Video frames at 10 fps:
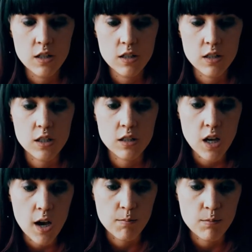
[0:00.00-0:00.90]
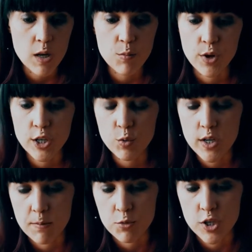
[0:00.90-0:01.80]
To some, it brings
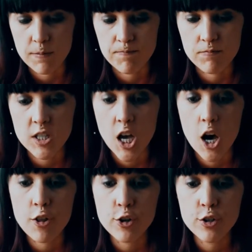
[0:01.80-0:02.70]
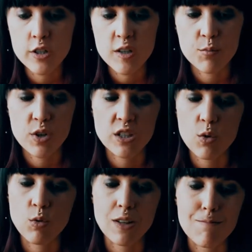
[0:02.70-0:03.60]
redemption. To others, it brings
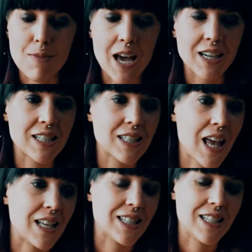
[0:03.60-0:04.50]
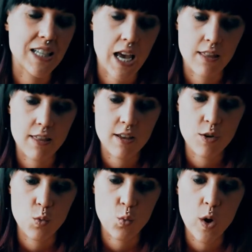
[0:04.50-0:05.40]
only madness and death.
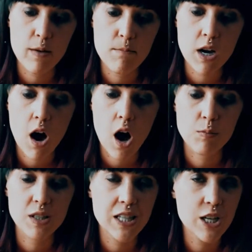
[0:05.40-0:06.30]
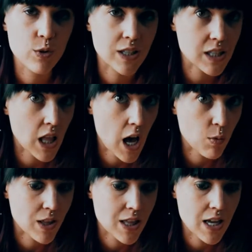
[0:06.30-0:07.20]
What macabre secrets lie
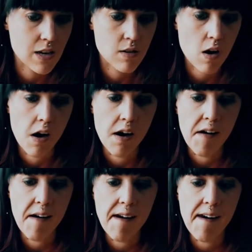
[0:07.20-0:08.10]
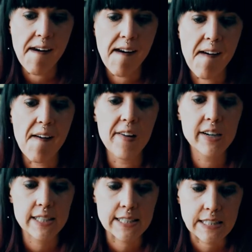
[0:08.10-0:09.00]
within?
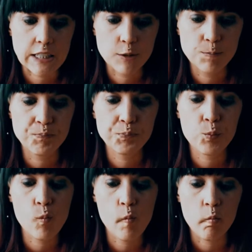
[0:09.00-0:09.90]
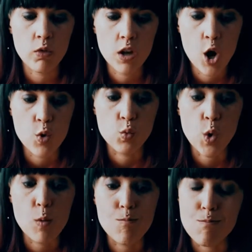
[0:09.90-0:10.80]
Okay.
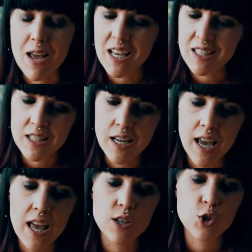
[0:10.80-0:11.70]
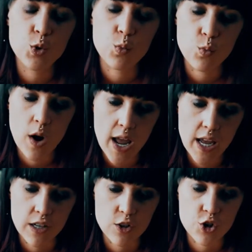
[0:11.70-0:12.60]
Romantic and
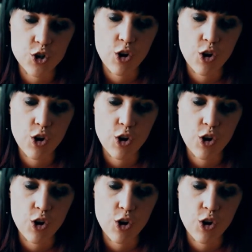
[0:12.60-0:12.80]
deranged.